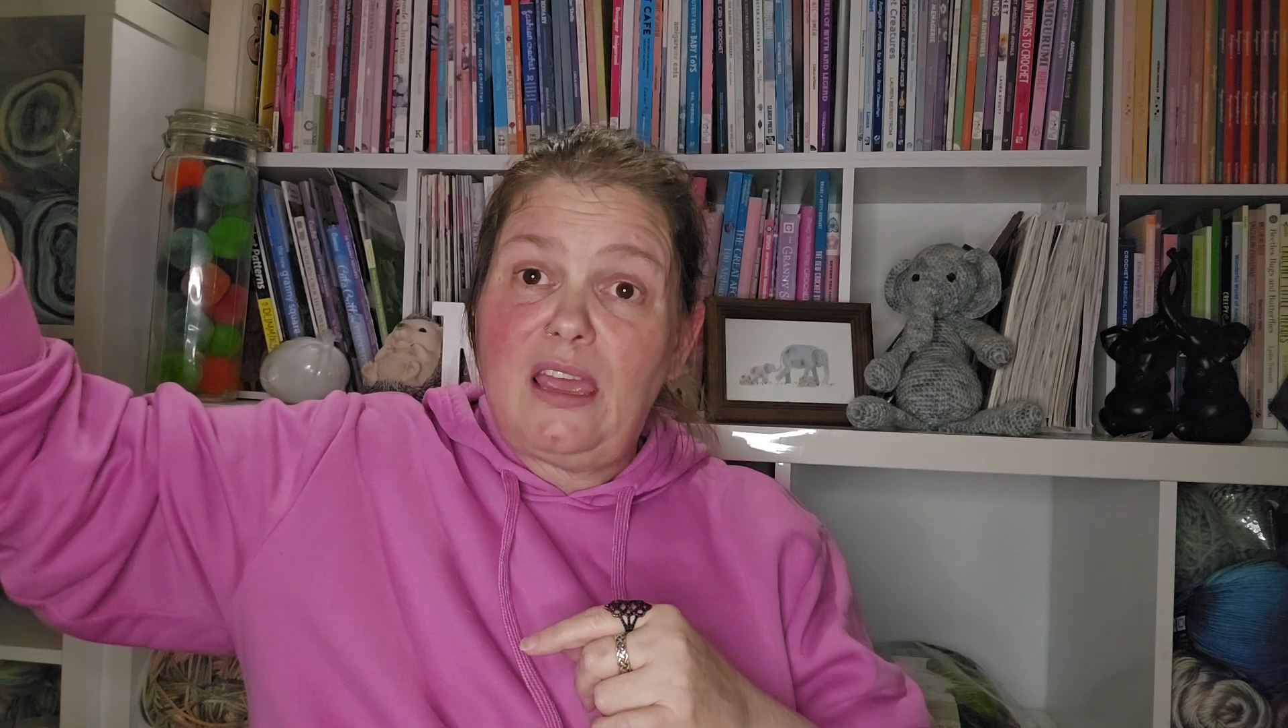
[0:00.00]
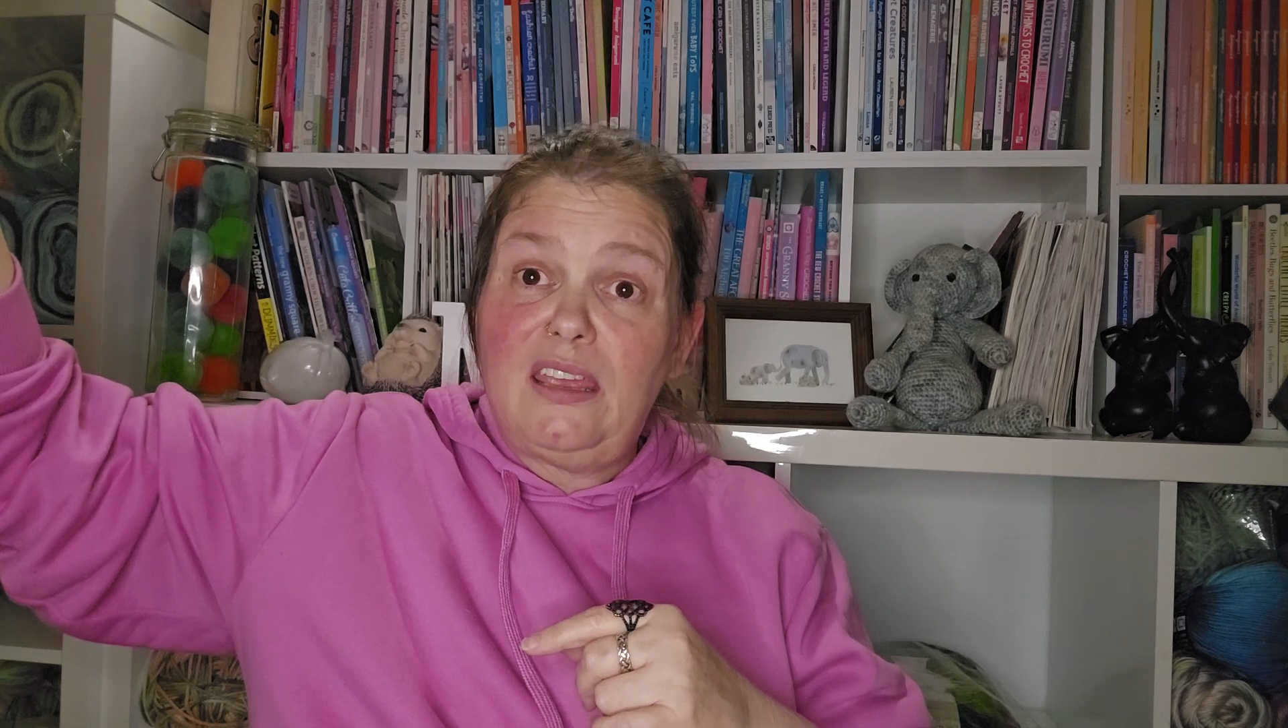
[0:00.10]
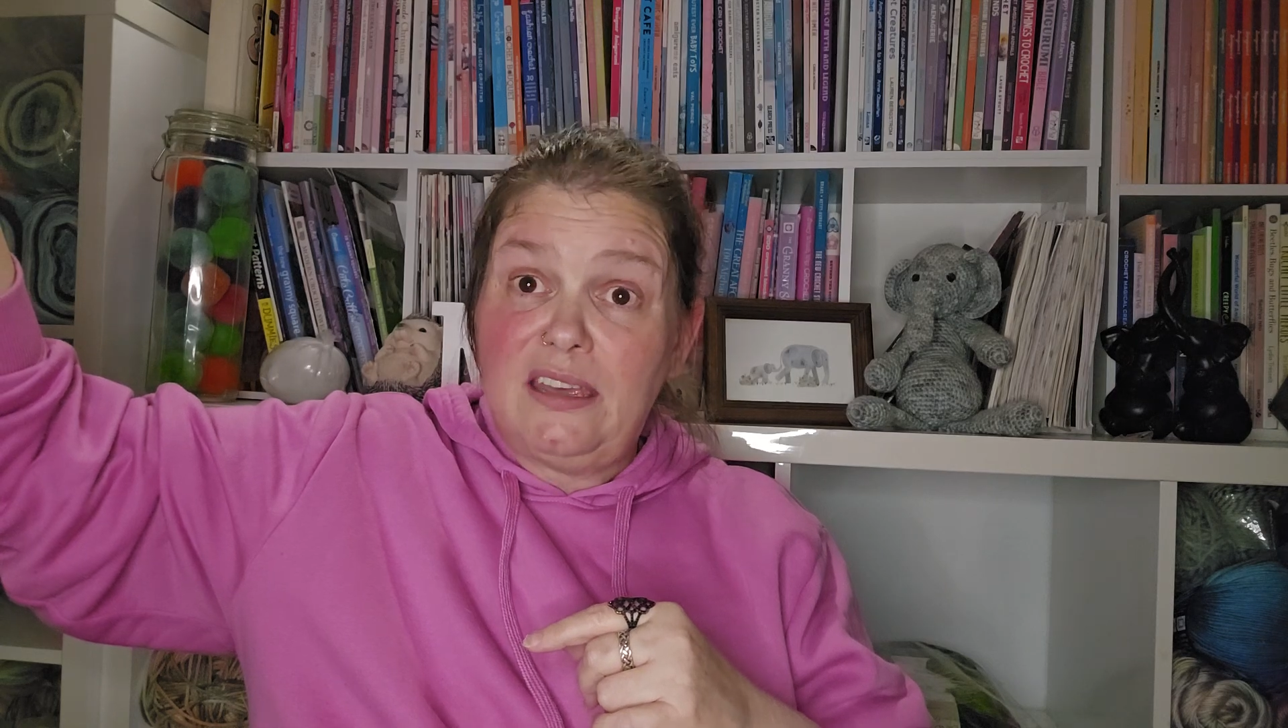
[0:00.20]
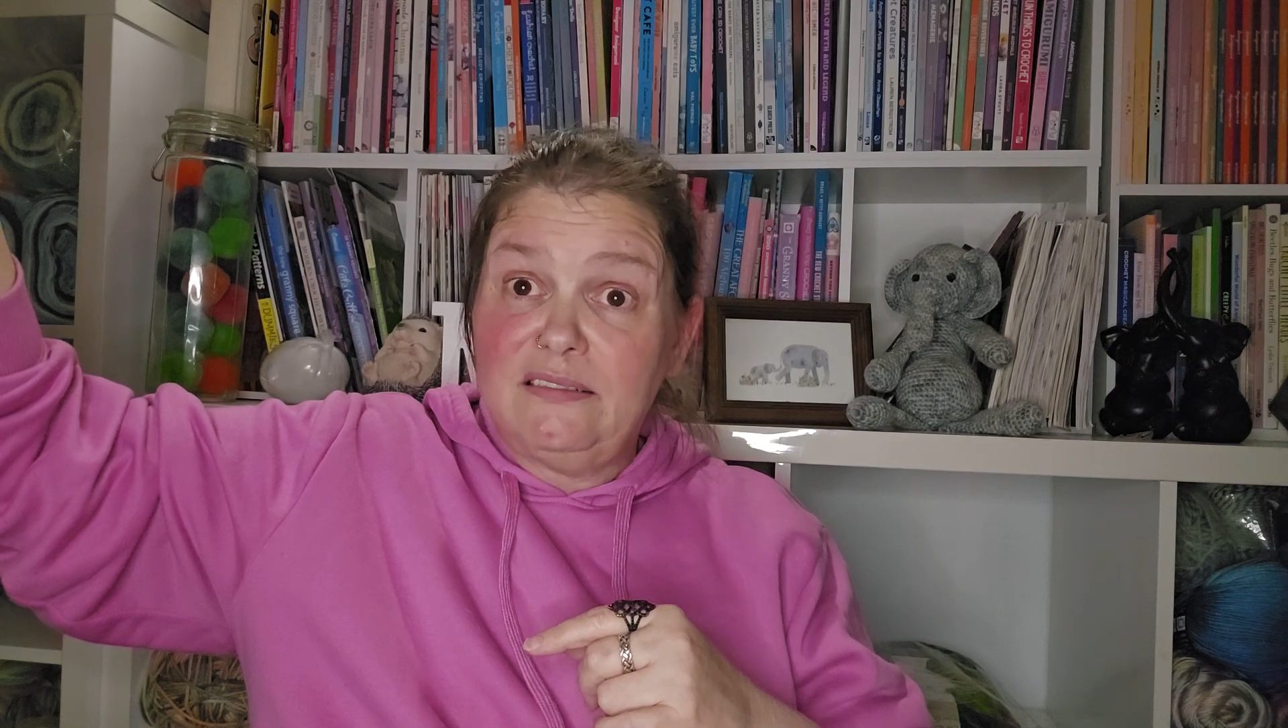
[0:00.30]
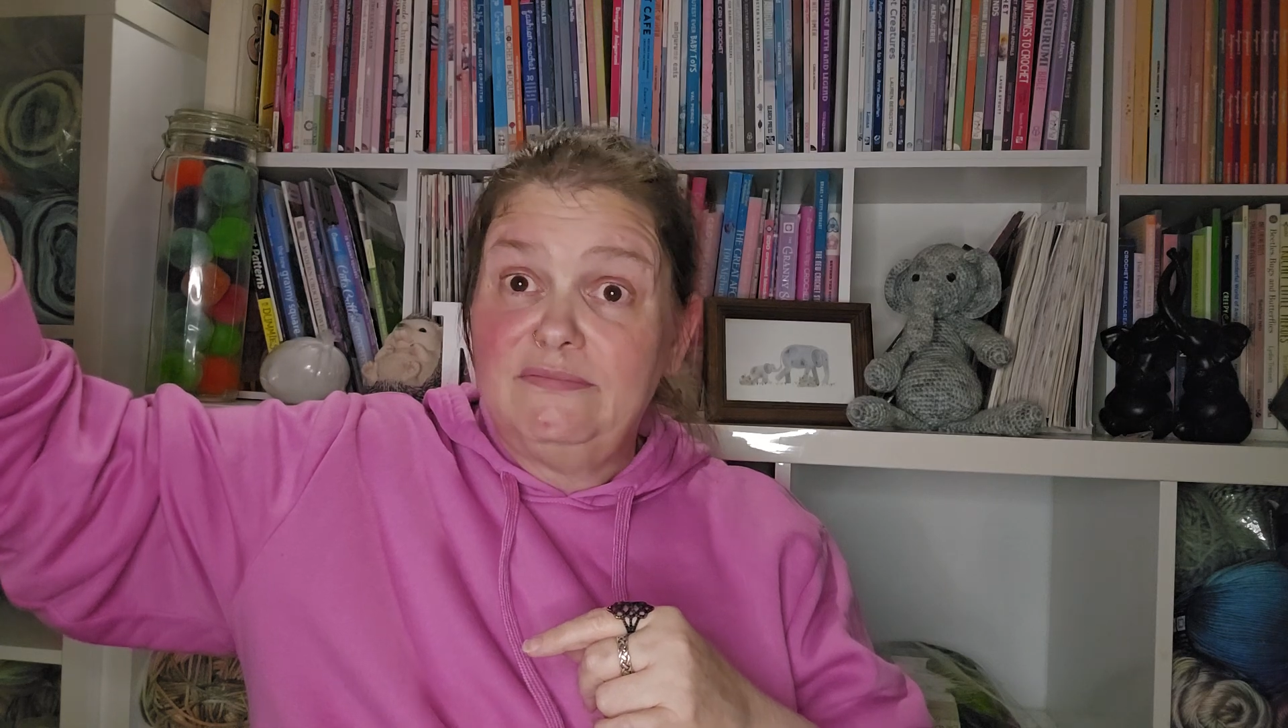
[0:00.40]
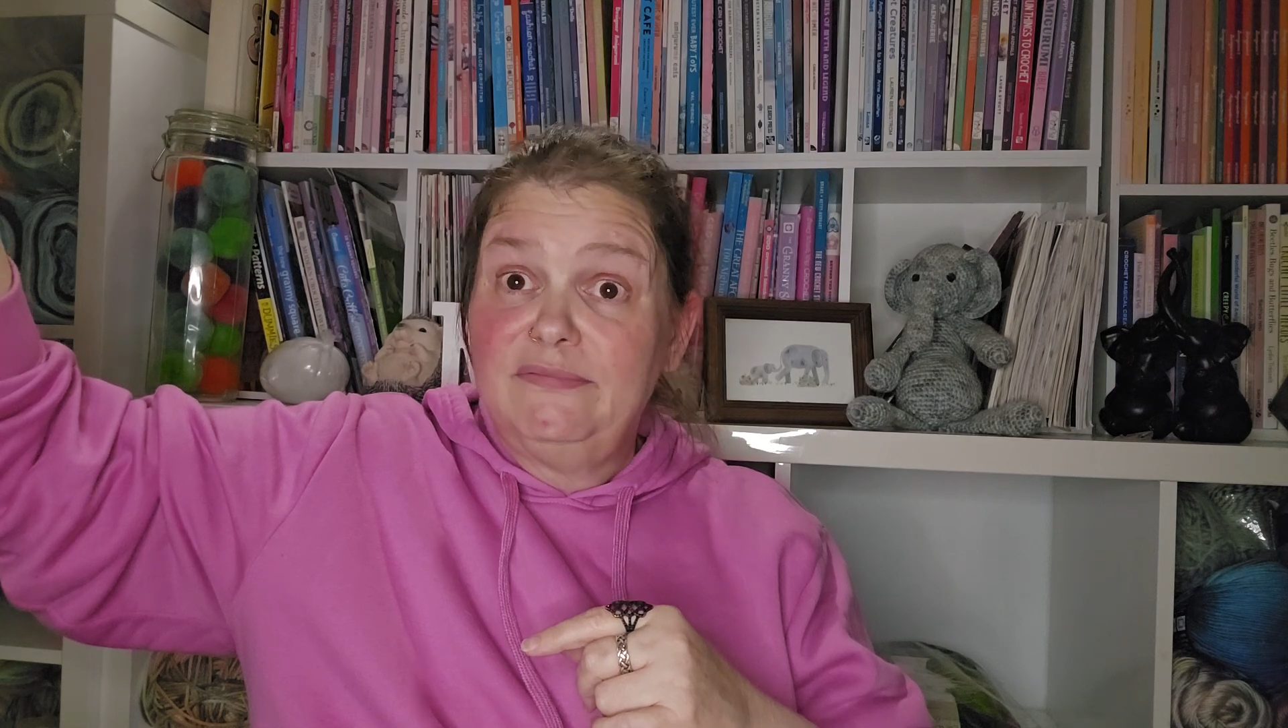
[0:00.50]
yeah,